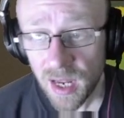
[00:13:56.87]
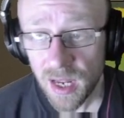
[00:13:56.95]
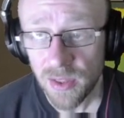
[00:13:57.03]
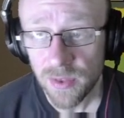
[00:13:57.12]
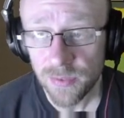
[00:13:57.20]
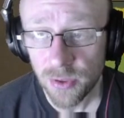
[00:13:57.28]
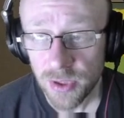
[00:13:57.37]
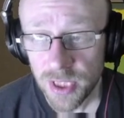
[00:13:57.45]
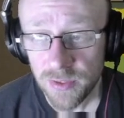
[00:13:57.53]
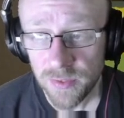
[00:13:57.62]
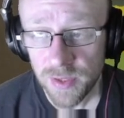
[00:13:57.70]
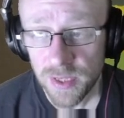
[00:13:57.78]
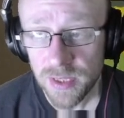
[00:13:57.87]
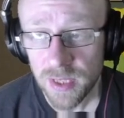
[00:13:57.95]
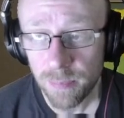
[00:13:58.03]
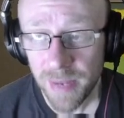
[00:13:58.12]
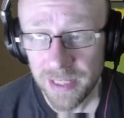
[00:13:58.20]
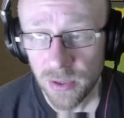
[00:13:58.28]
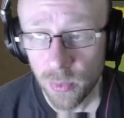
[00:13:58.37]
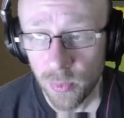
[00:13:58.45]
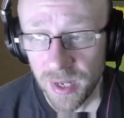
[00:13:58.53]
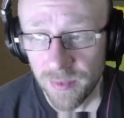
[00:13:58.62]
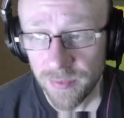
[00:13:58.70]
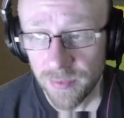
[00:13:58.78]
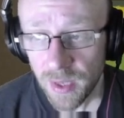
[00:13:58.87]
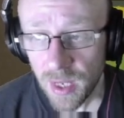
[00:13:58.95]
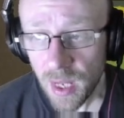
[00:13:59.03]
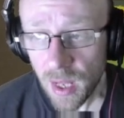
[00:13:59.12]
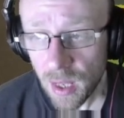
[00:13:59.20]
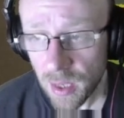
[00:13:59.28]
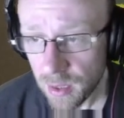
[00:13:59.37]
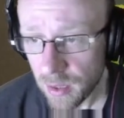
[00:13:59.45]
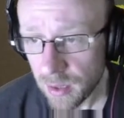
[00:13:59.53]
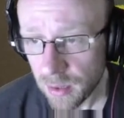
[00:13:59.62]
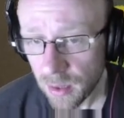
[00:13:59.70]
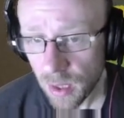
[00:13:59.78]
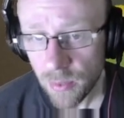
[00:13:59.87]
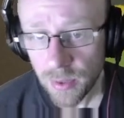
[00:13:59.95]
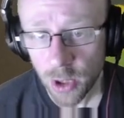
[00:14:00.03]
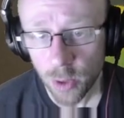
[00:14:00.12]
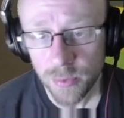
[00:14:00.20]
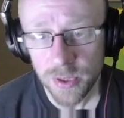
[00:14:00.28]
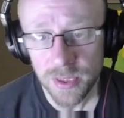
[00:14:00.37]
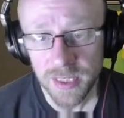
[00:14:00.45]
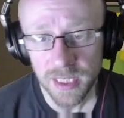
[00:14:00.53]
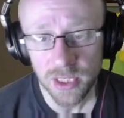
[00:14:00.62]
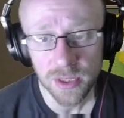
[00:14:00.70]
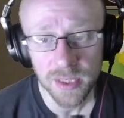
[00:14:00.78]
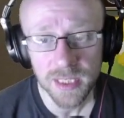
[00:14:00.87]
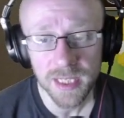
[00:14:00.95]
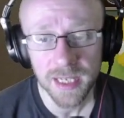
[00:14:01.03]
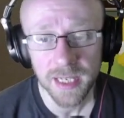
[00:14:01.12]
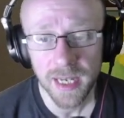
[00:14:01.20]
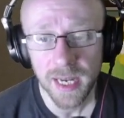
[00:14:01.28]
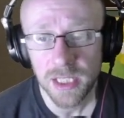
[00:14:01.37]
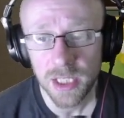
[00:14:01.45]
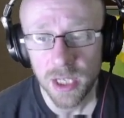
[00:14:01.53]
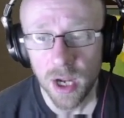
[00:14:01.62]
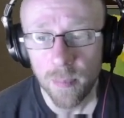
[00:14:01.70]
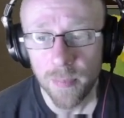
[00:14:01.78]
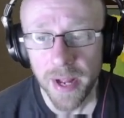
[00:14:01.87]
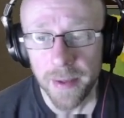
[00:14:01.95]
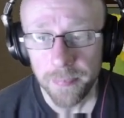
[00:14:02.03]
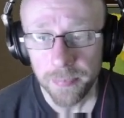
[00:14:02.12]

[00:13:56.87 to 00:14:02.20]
The frontage refers to the battle width. Only up to 6 units can engage in combat.